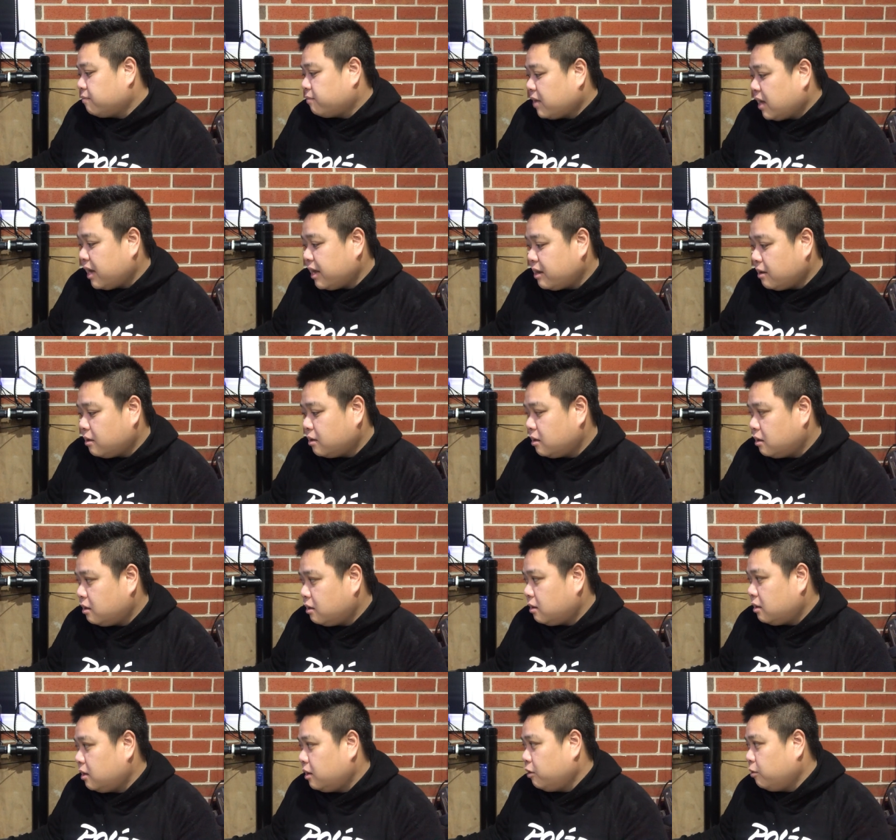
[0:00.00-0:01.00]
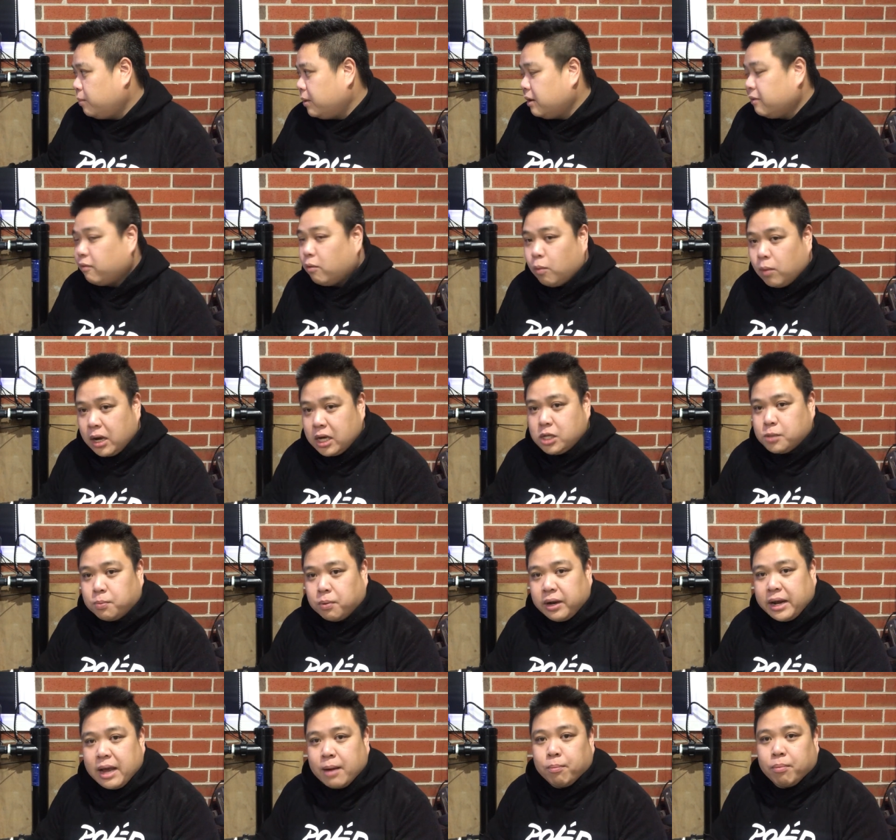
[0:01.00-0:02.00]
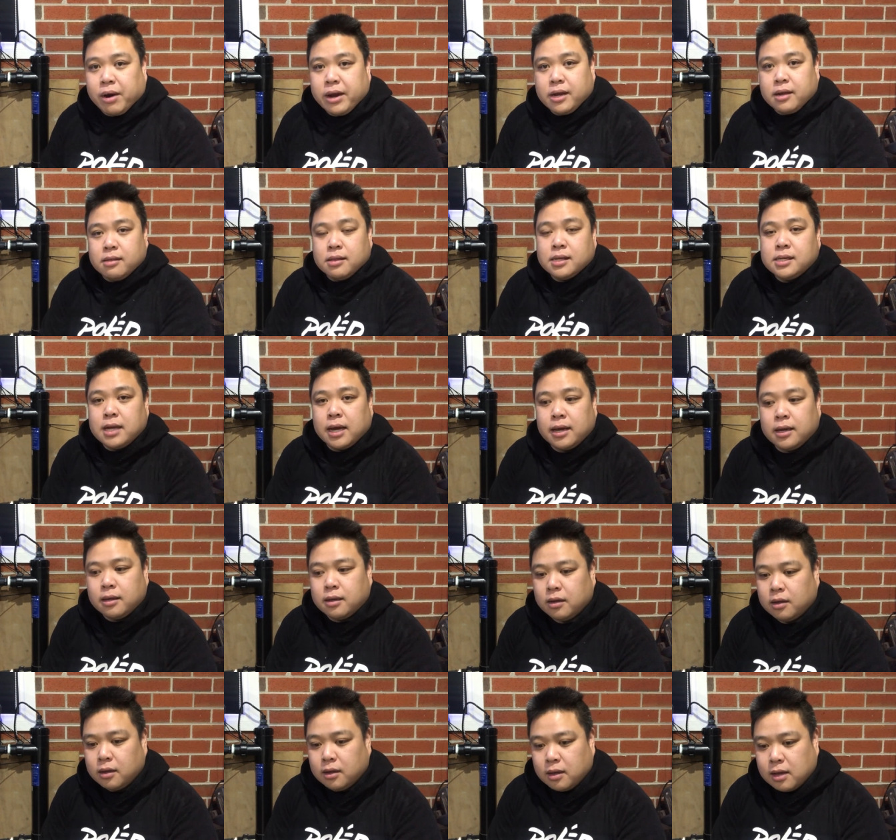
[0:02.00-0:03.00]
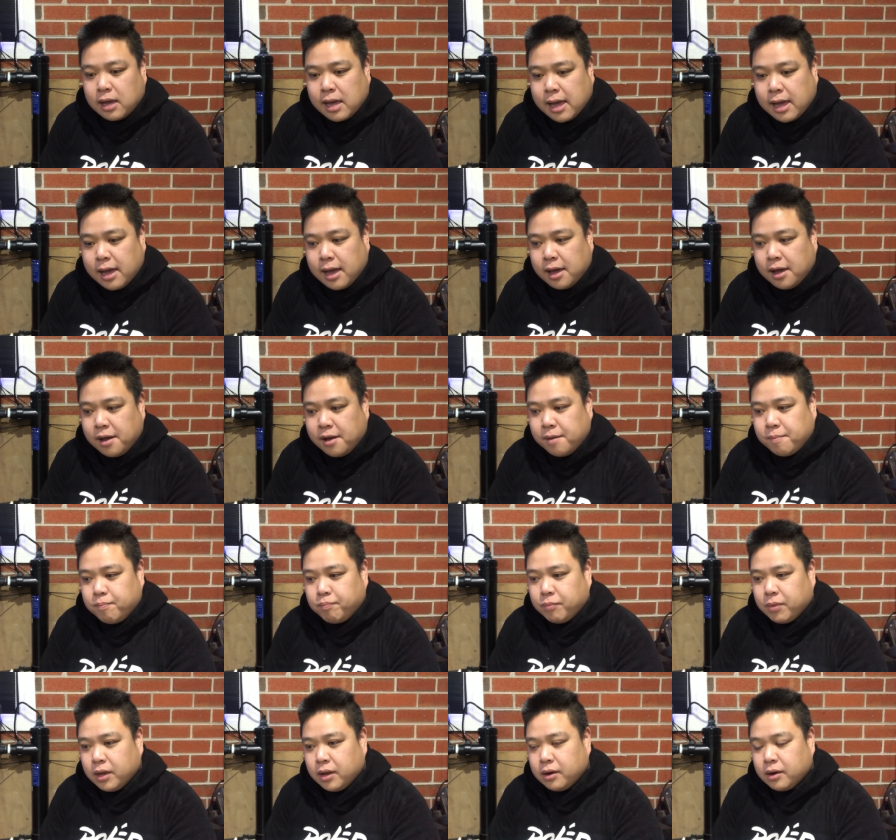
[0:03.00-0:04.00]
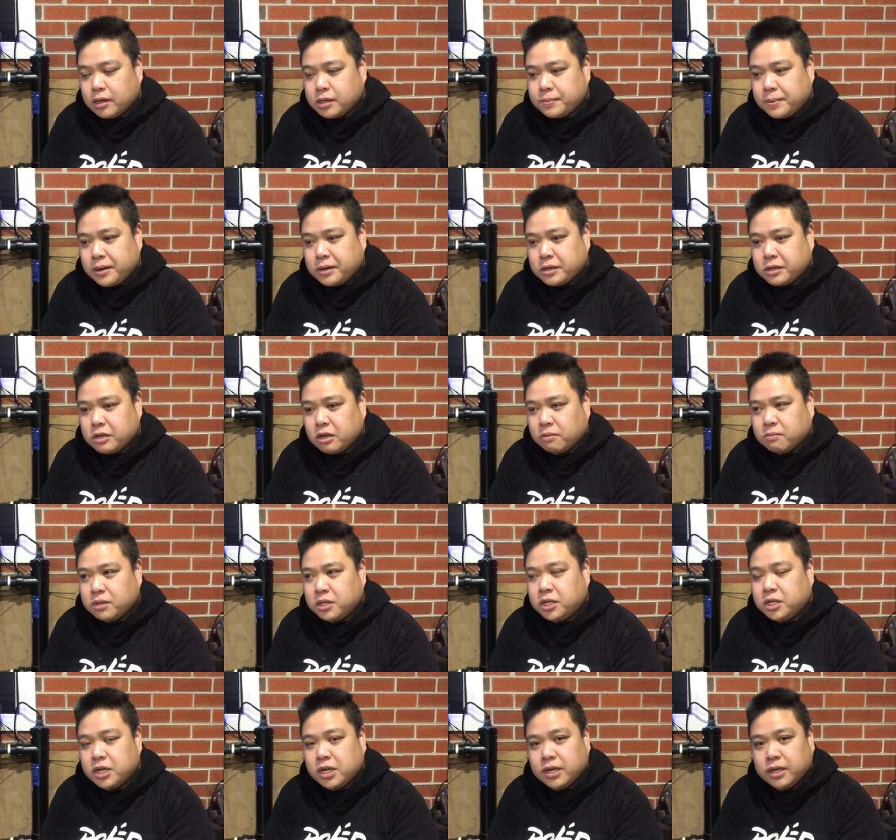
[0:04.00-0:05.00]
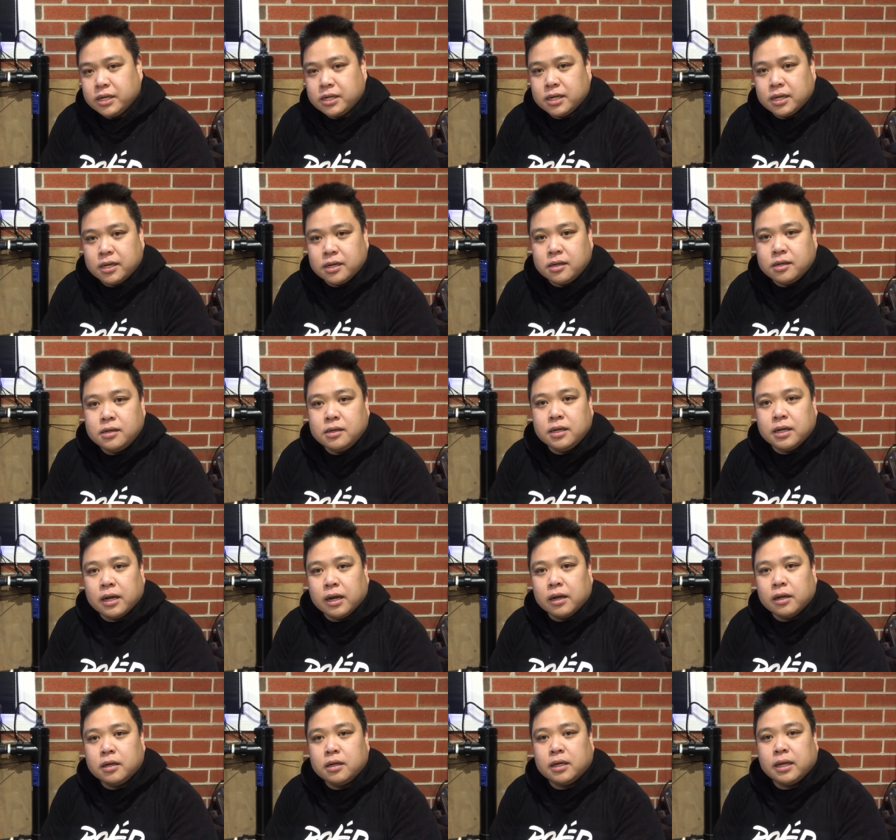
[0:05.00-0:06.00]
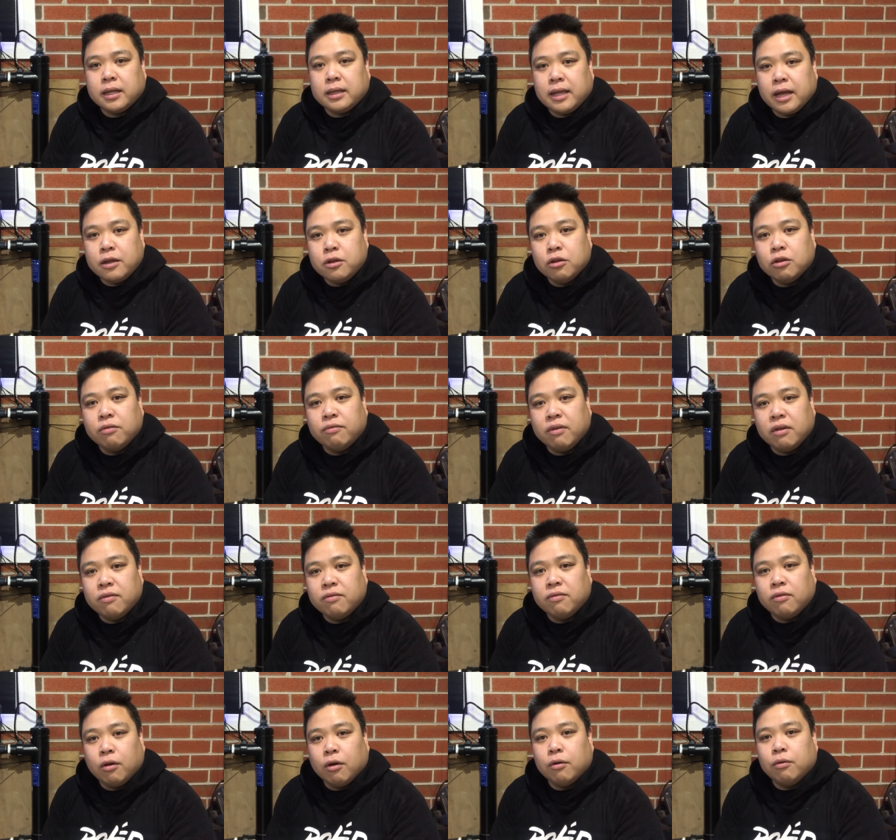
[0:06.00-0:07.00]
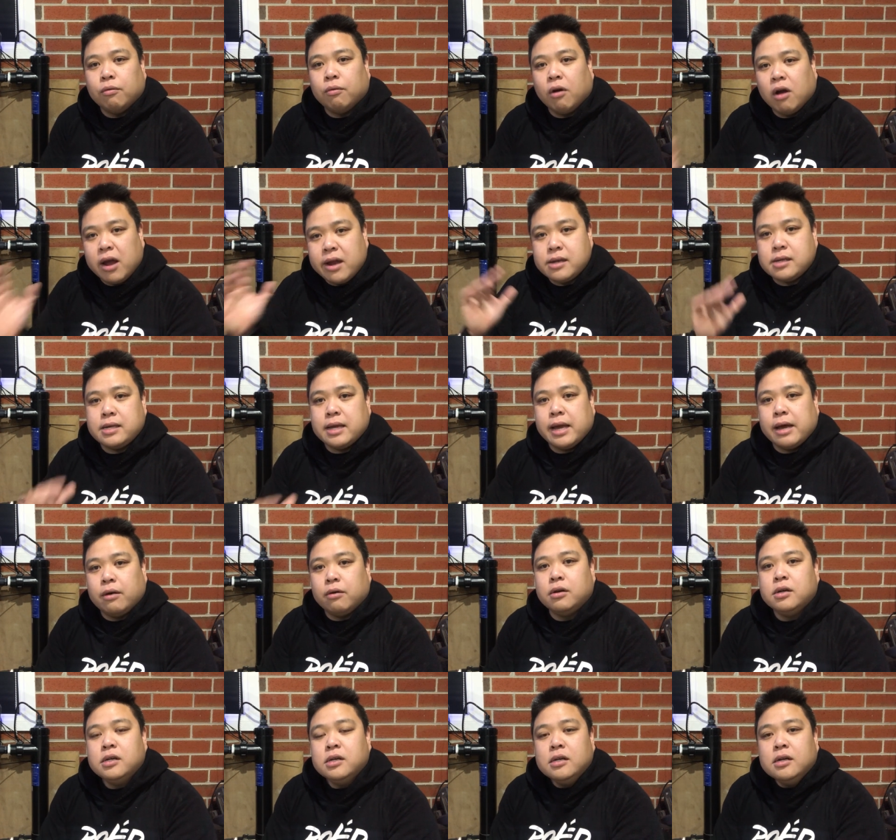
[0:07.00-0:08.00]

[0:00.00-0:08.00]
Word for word: I had a little bit of a white spot outbreak in the tank, and I spoke to Thomas Chee and he said, you know, get that UV flow right down